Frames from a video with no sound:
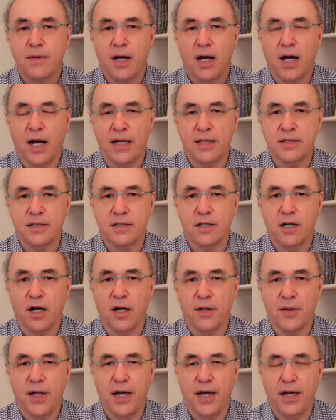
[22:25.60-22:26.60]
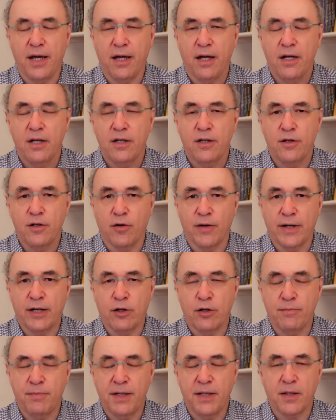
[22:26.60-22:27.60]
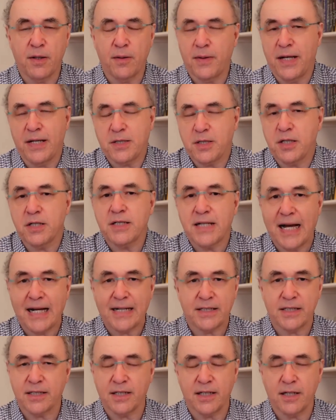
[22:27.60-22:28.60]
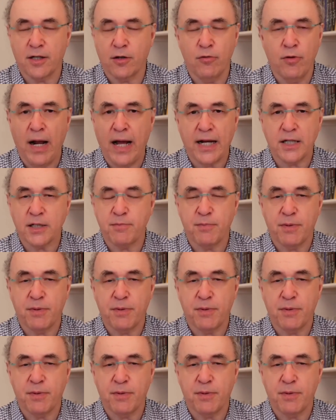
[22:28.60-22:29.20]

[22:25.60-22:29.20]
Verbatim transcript: And are they, you know, it could be that they're syntactically correct,